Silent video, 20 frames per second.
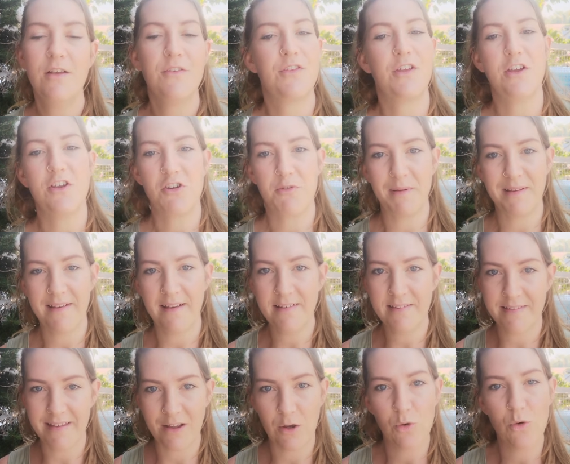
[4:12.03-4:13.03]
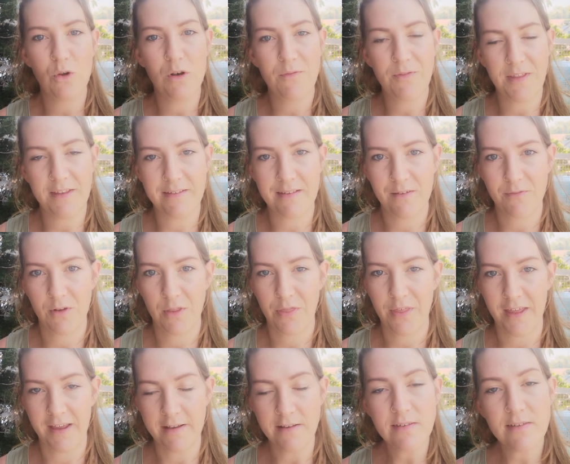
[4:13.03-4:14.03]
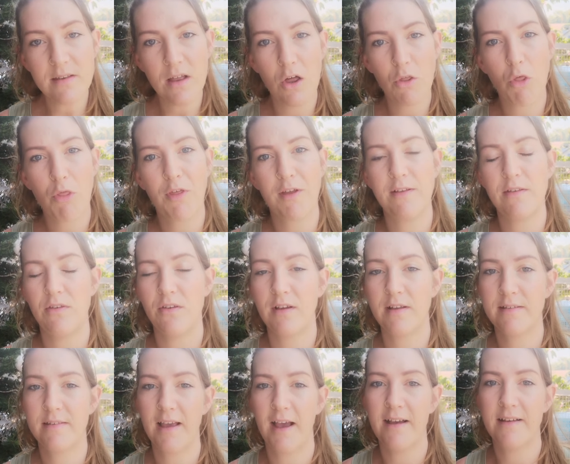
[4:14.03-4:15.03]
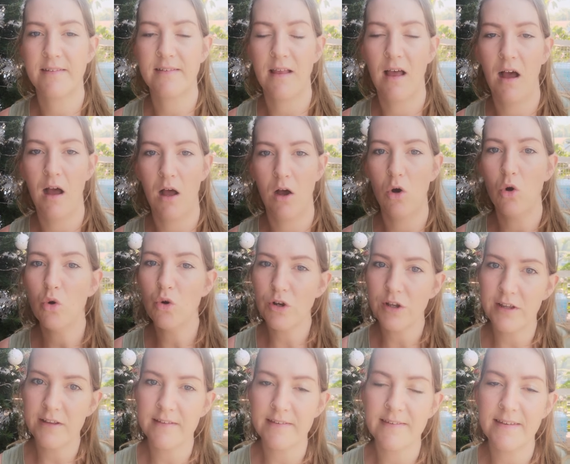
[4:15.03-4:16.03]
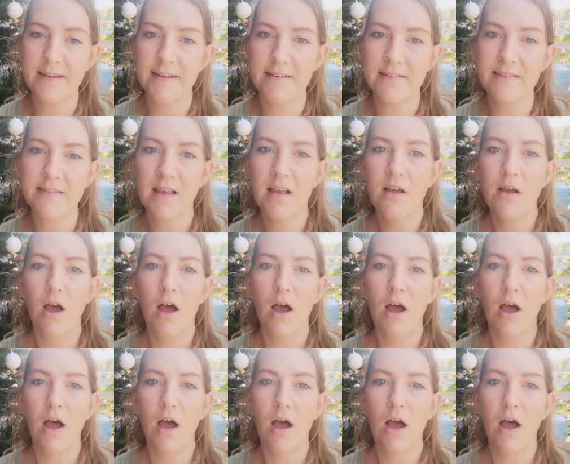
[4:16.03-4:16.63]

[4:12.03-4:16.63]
So you should be testing all of these different things. Other things you can test are audiences.